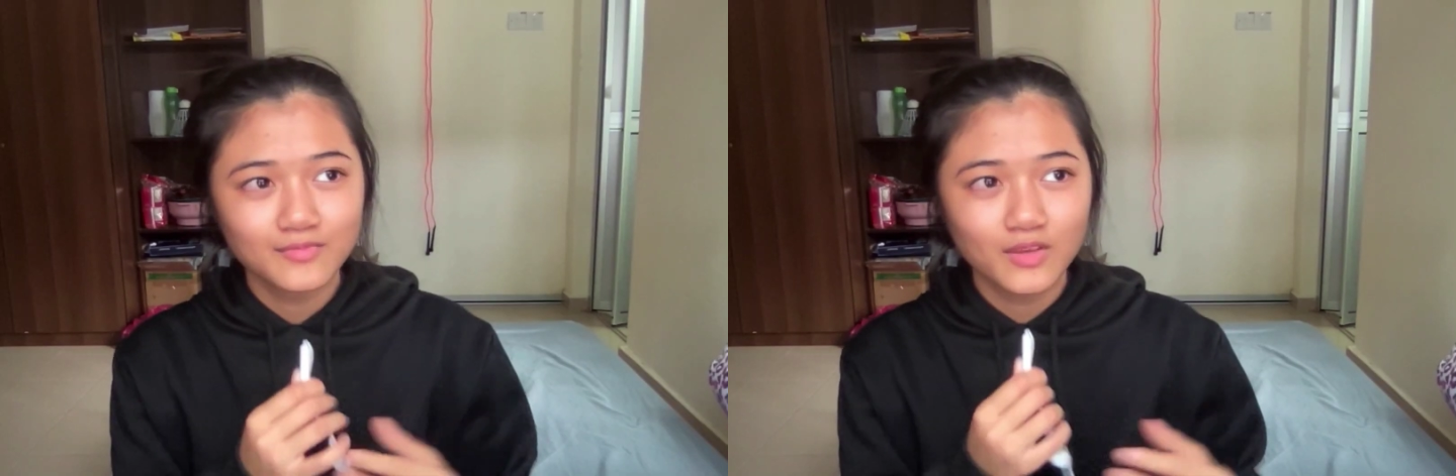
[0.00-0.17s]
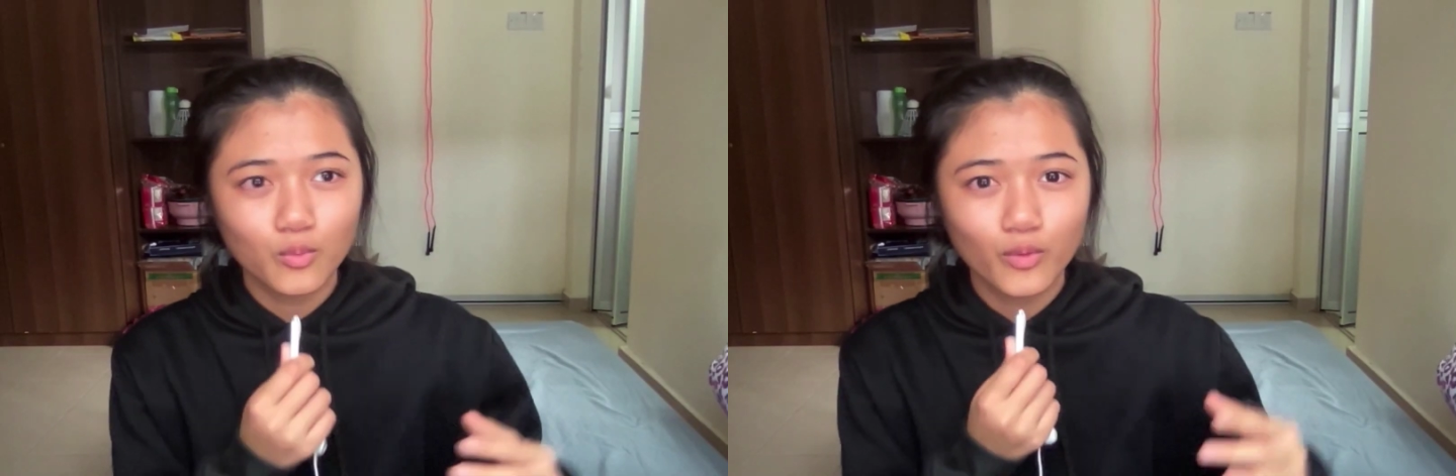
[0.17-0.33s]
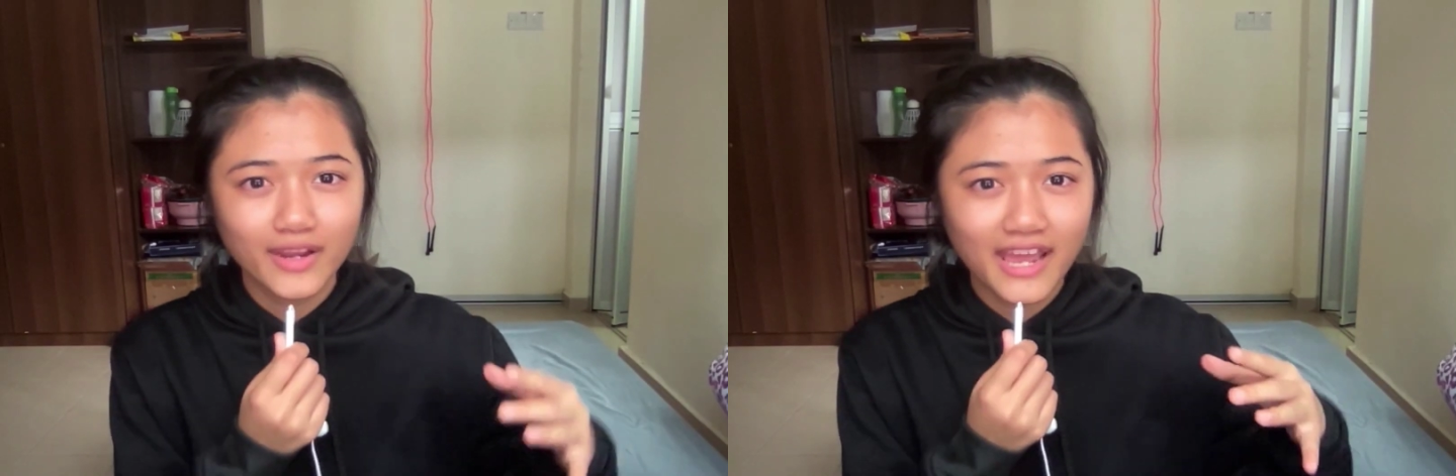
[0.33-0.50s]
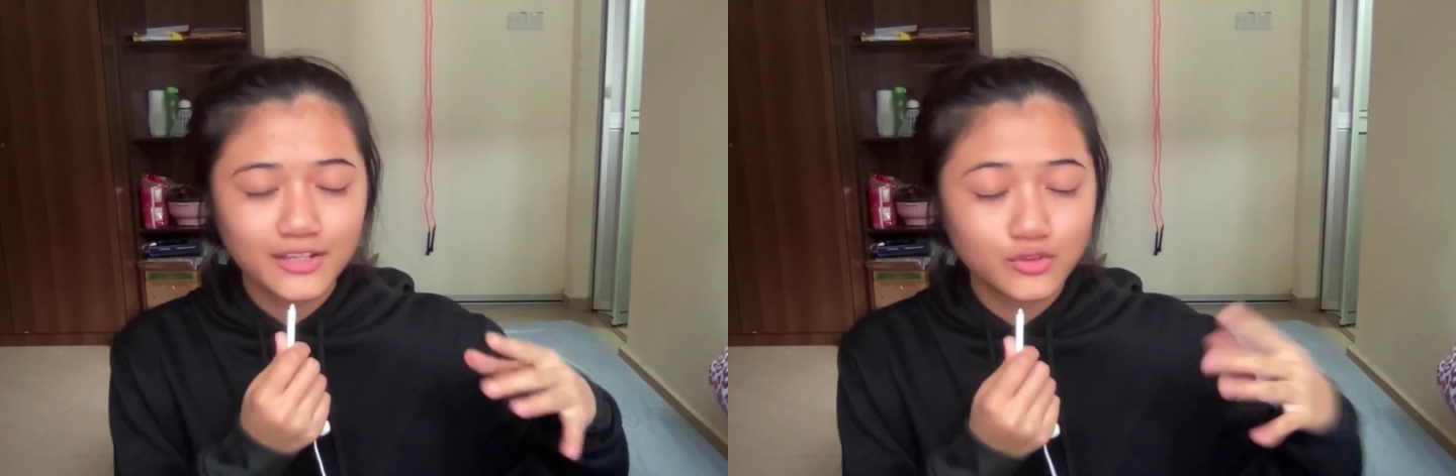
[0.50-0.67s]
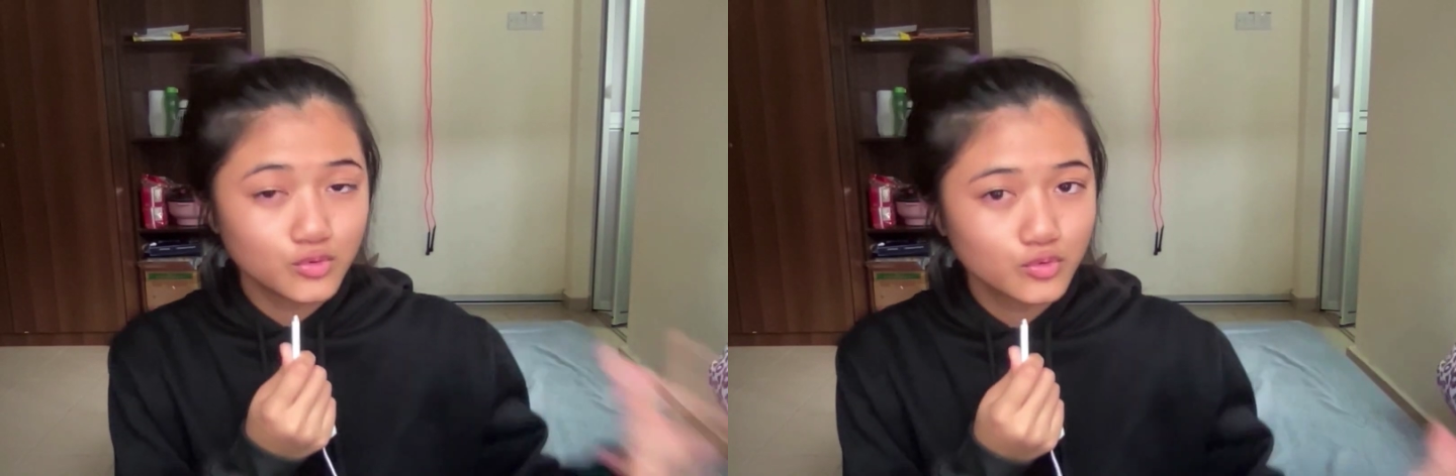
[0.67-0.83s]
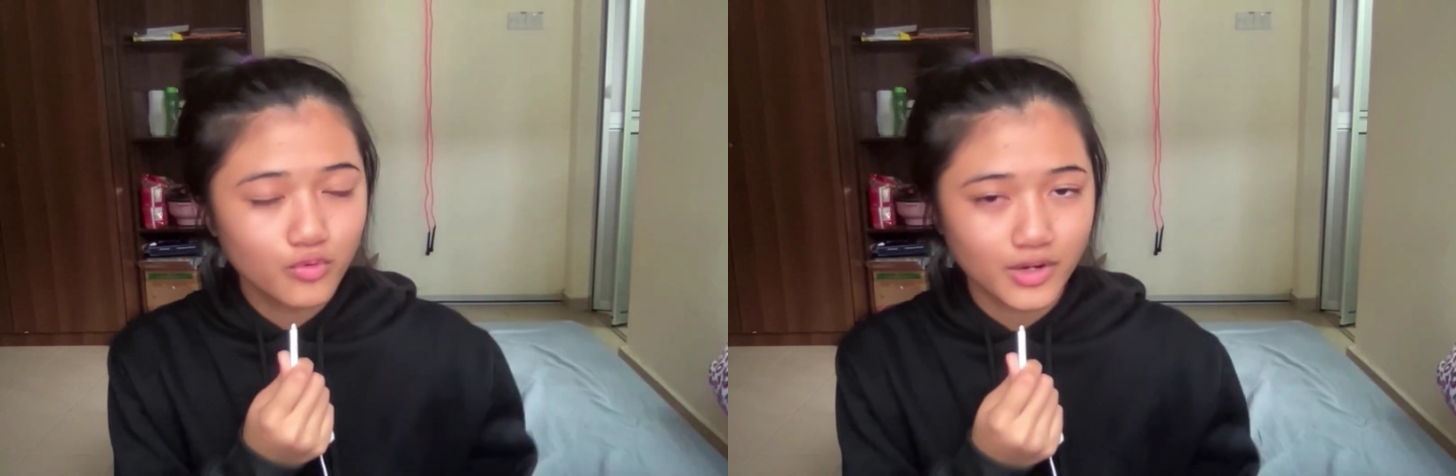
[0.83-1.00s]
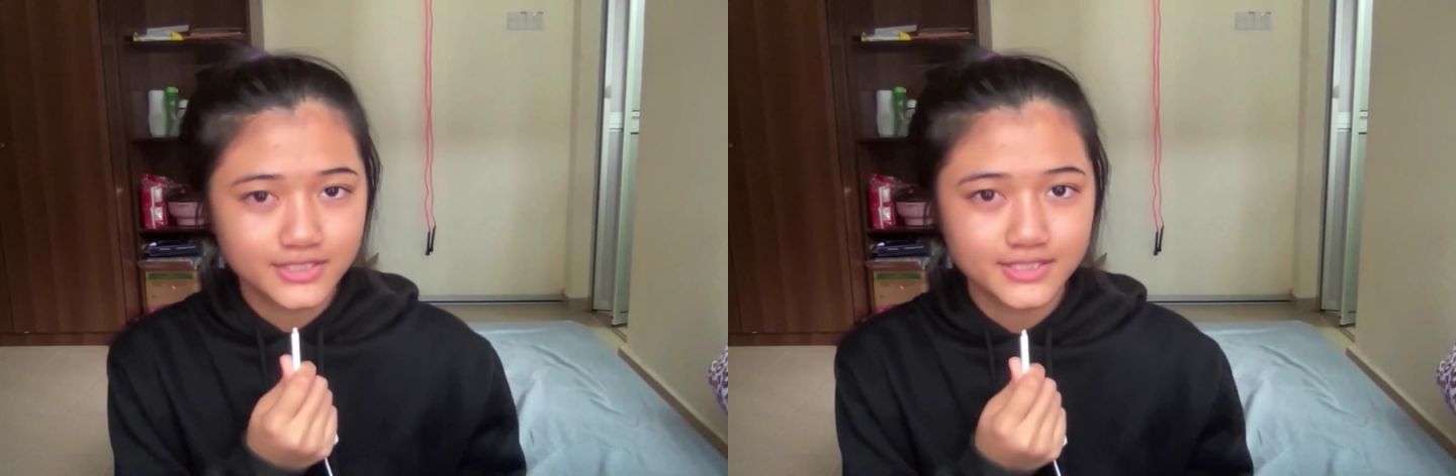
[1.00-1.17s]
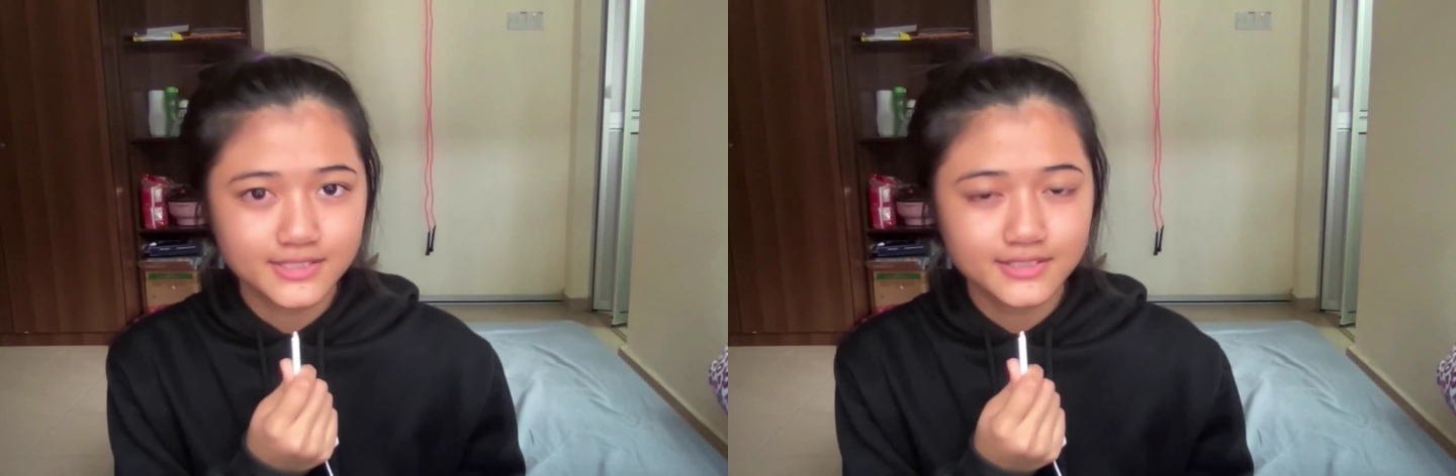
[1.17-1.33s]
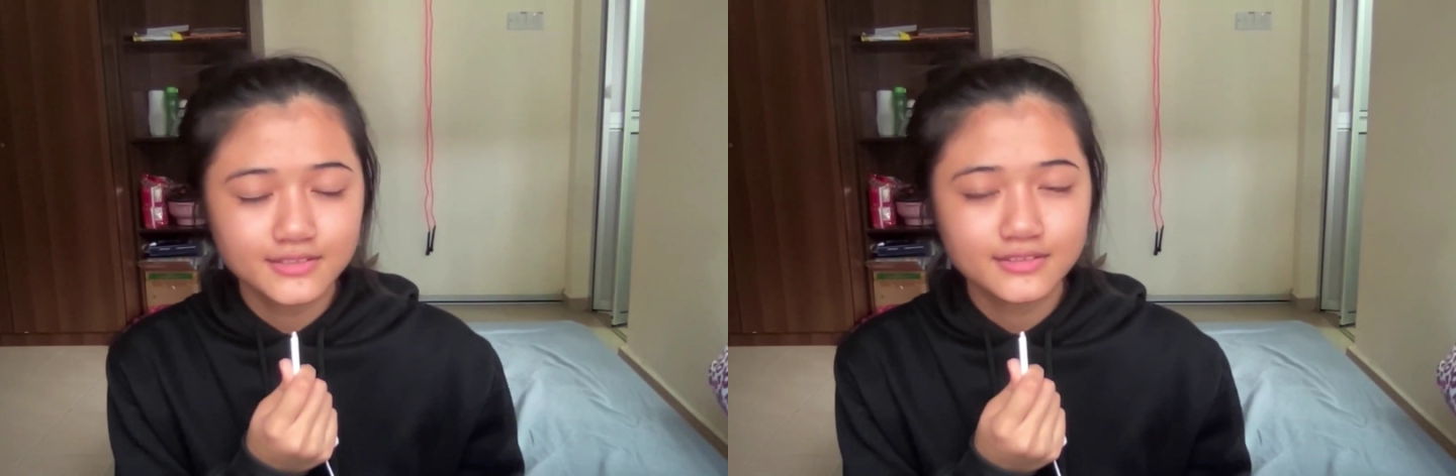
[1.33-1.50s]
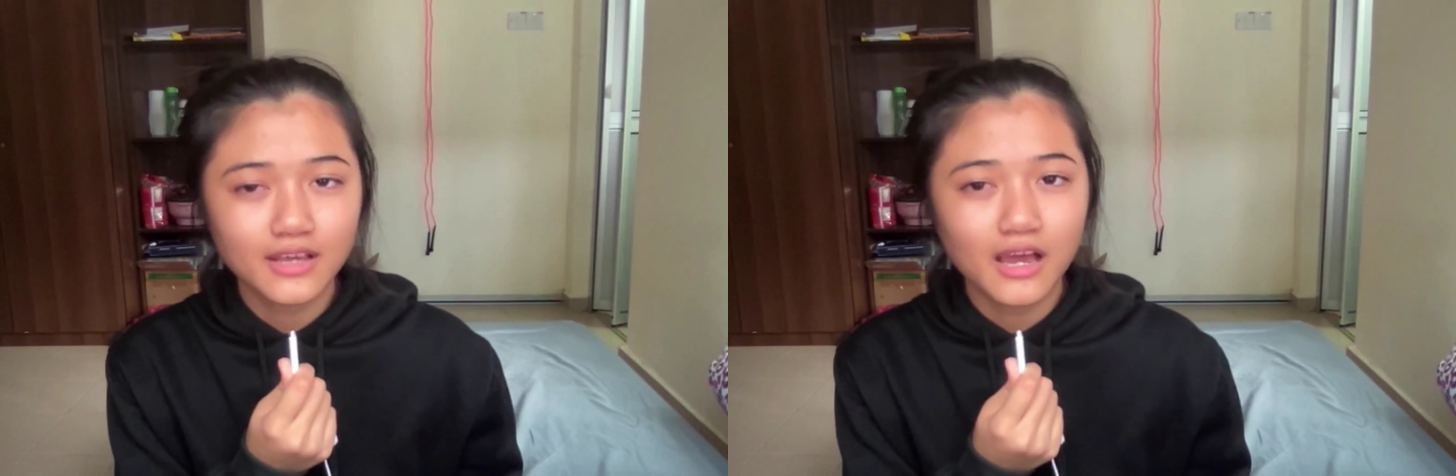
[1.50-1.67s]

When I do questions,